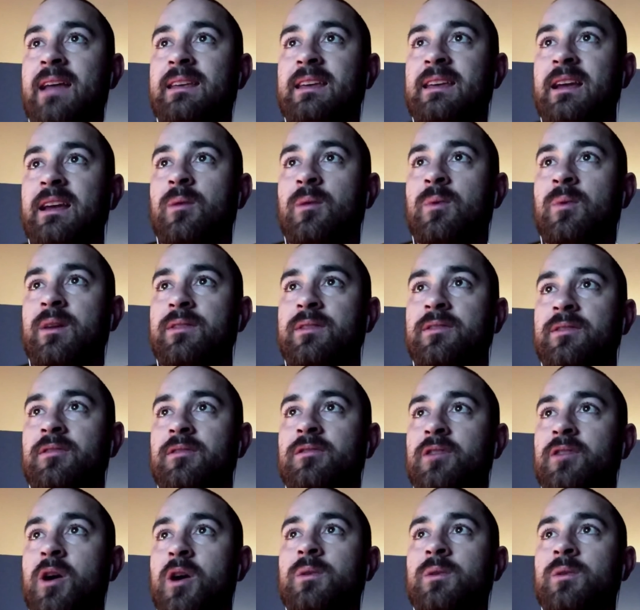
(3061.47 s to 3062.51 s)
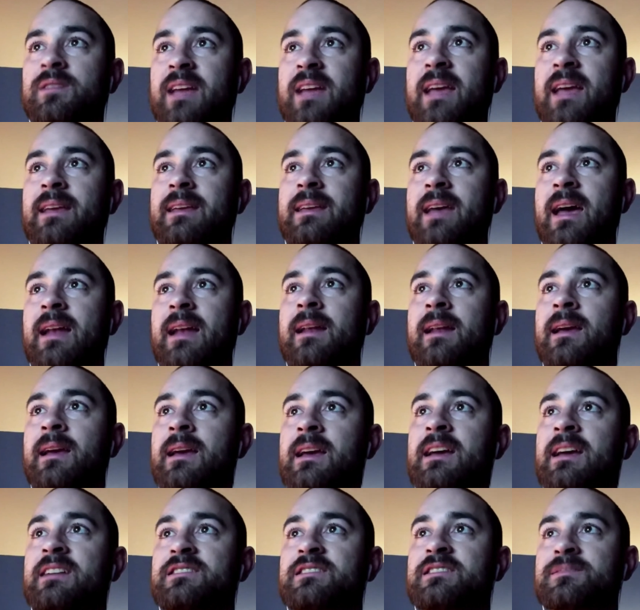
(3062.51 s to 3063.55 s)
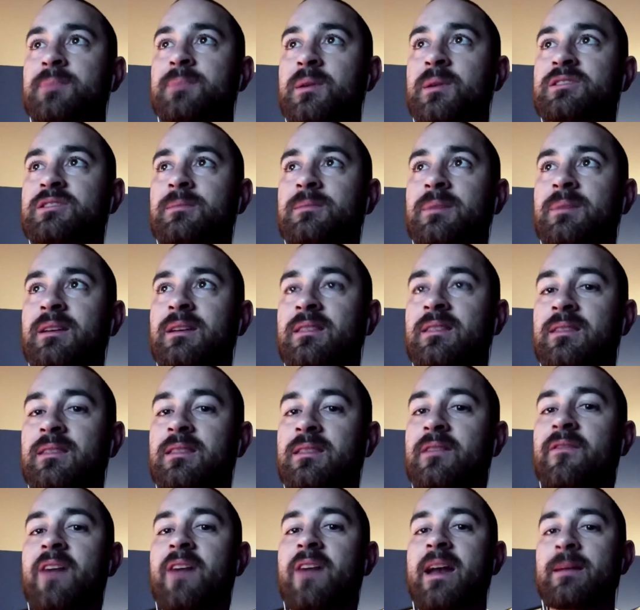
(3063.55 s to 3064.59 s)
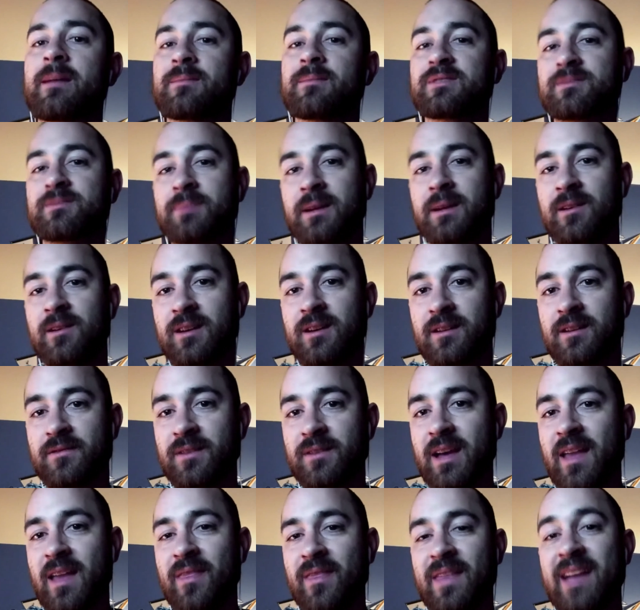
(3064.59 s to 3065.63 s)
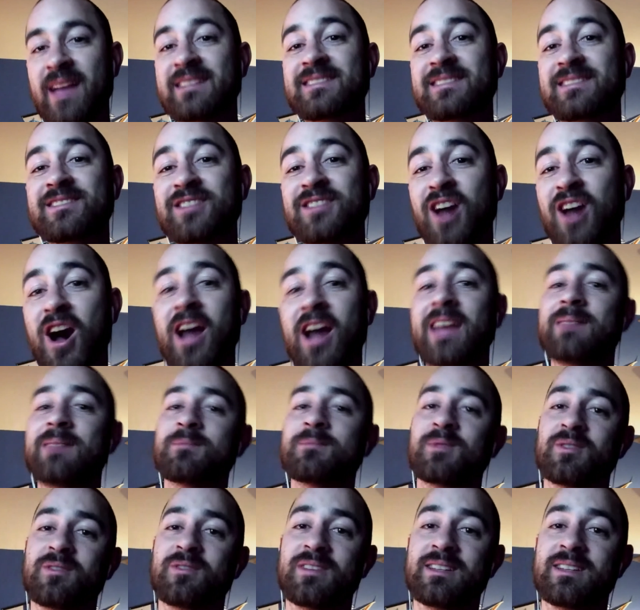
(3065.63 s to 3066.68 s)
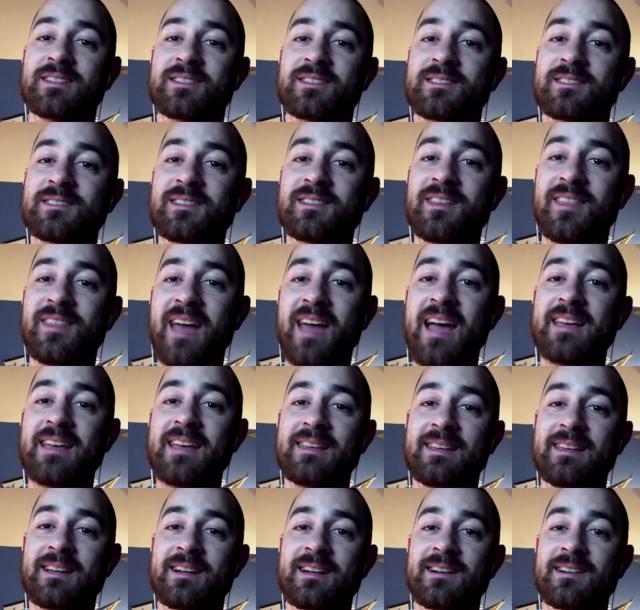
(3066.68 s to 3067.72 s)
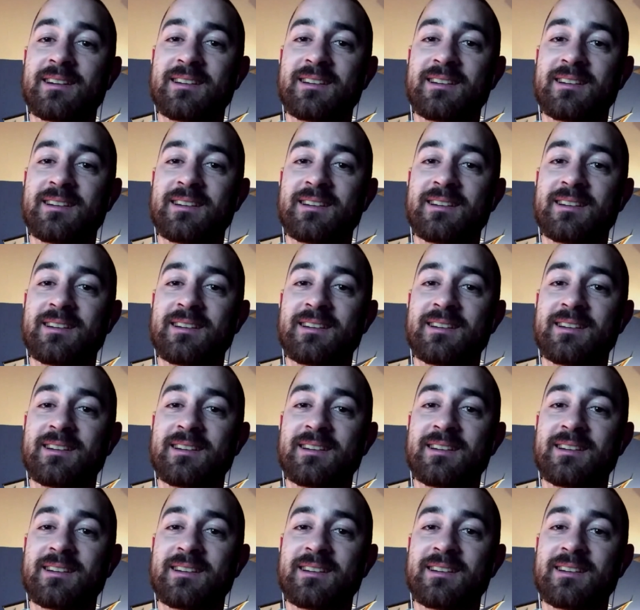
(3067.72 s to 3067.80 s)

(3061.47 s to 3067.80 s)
year with no date yet is supposed to be the Venom spin-off. That's 9 movies that year.